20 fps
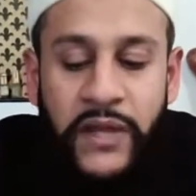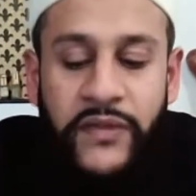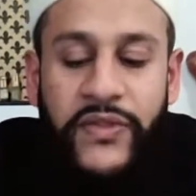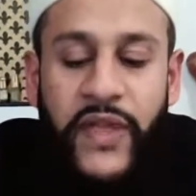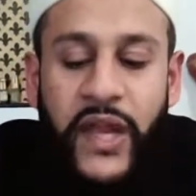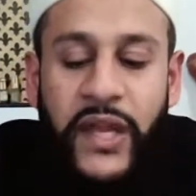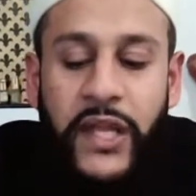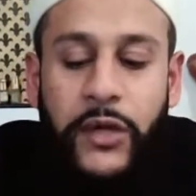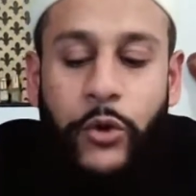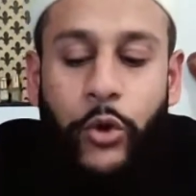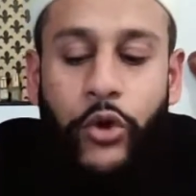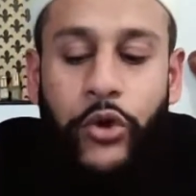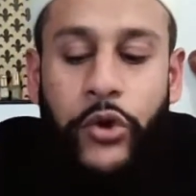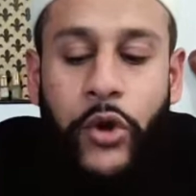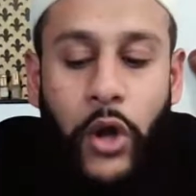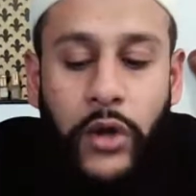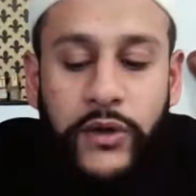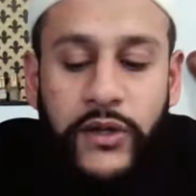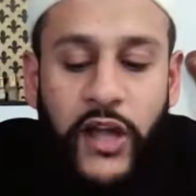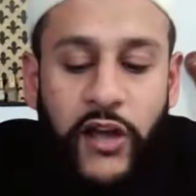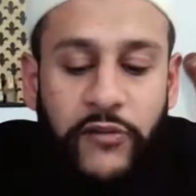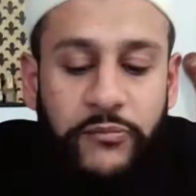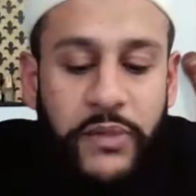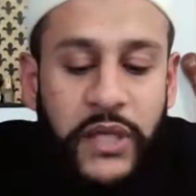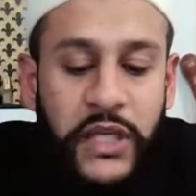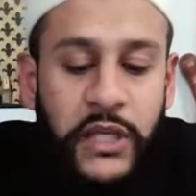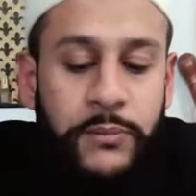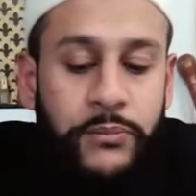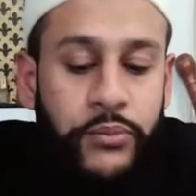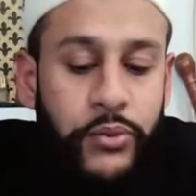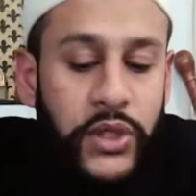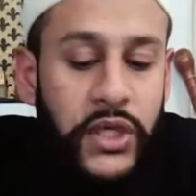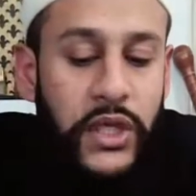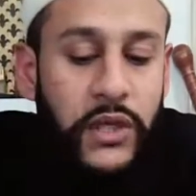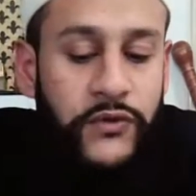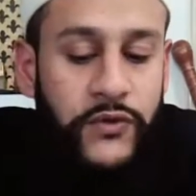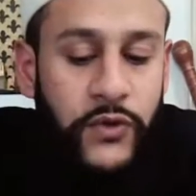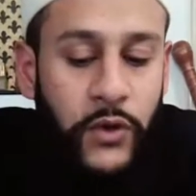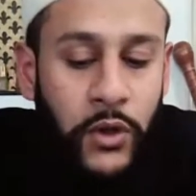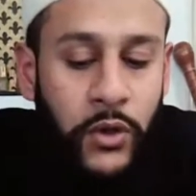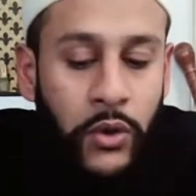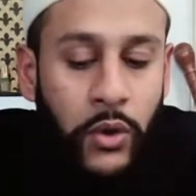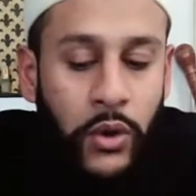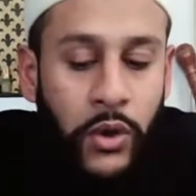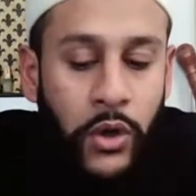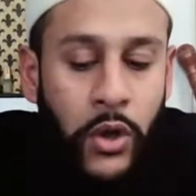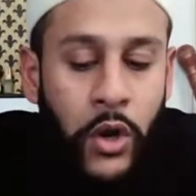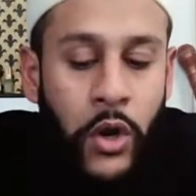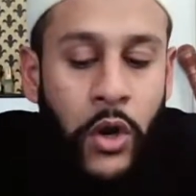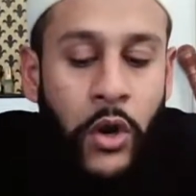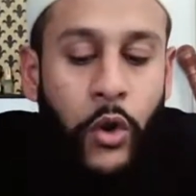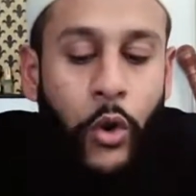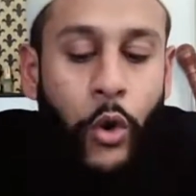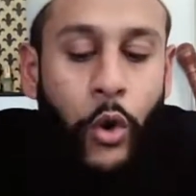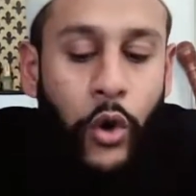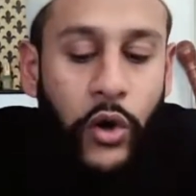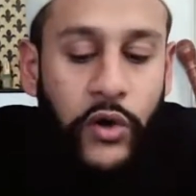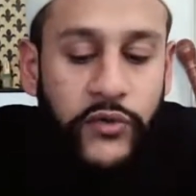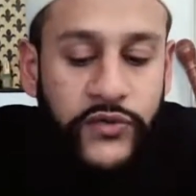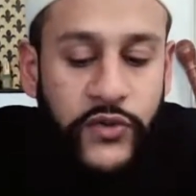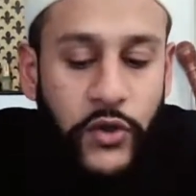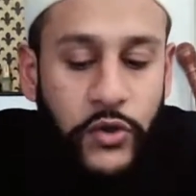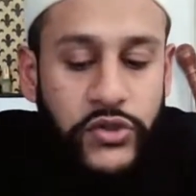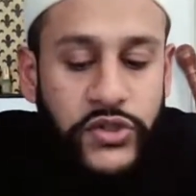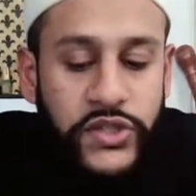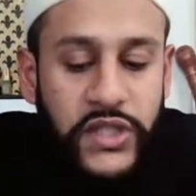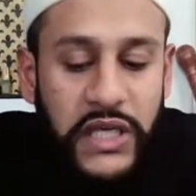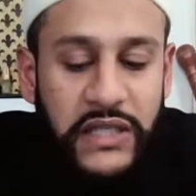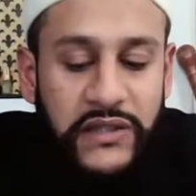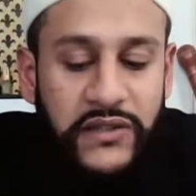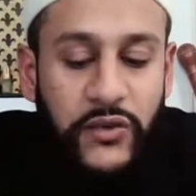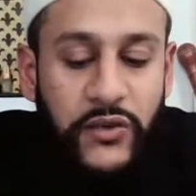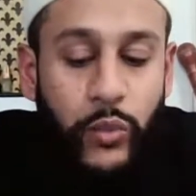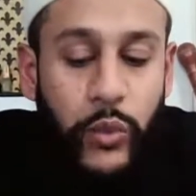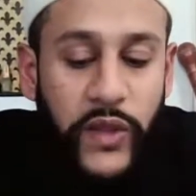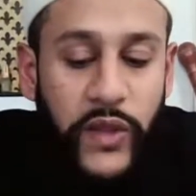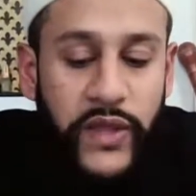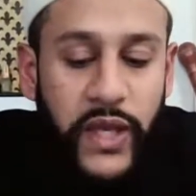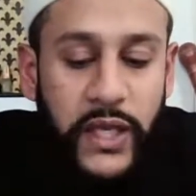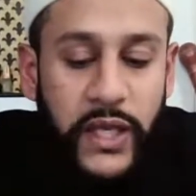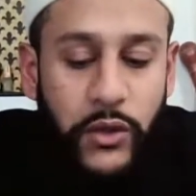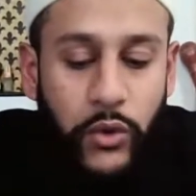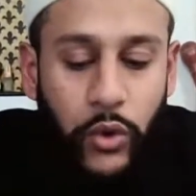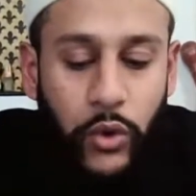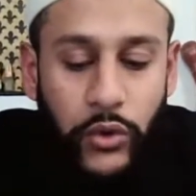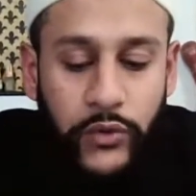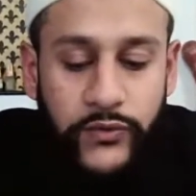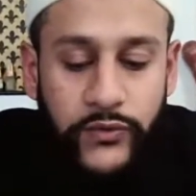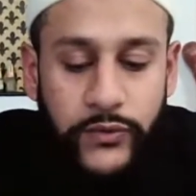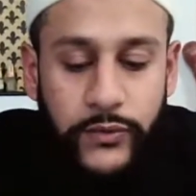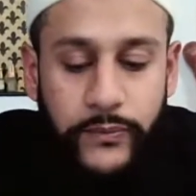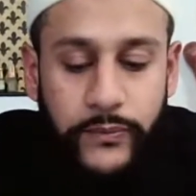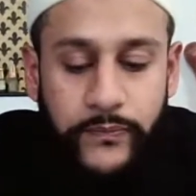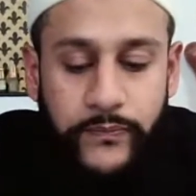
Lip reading: then it could not have been pre-eternal or associated with a cause.